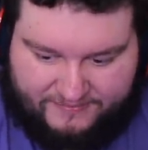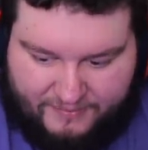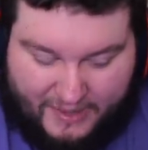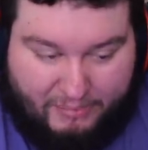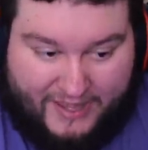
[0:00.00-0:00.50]

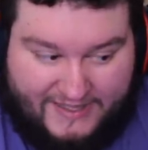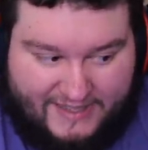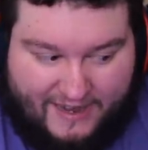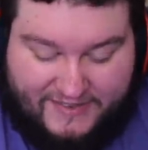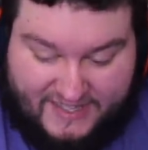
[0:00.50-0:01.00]
Like places
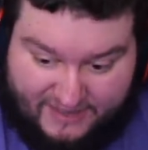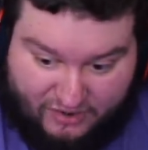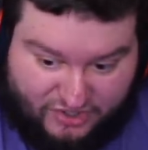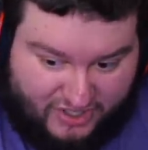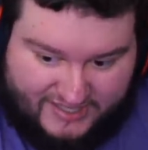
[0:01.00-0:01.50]
that I've seen that
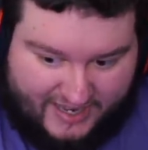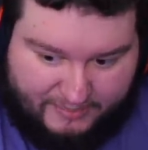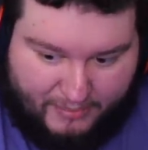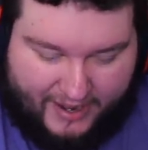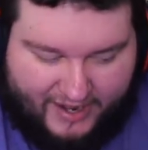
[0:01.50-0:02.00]
are just like
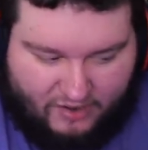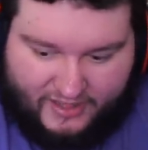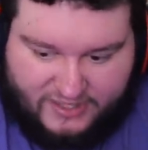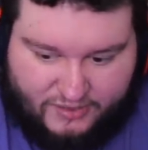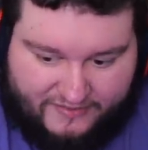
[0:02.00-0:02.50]
mine are
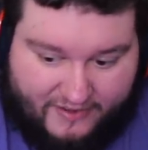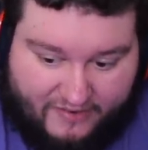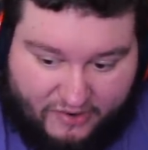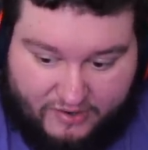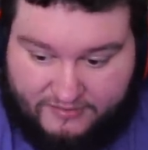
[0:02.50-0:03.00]
like
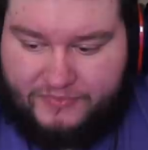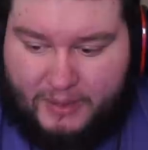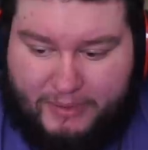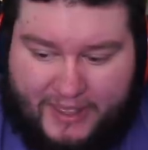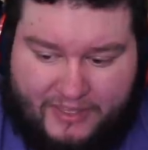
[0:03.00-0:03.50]
2,500.
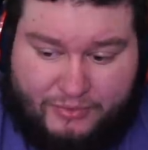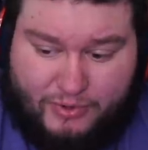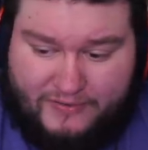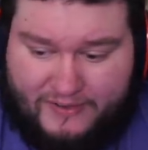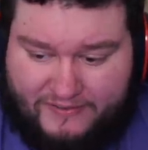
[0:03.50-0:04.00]
I'm paying
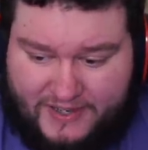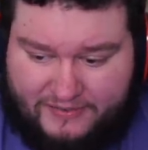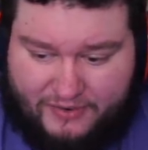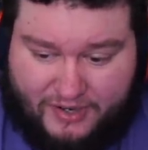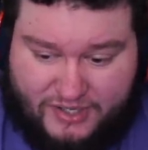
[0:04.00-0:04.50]
350
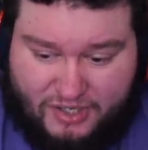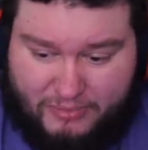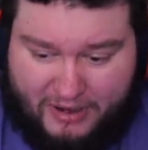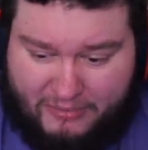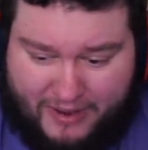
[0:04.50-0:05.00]
for a
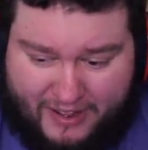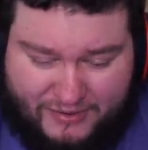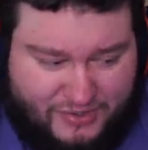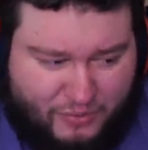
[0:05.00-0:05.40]
2-bedroom house.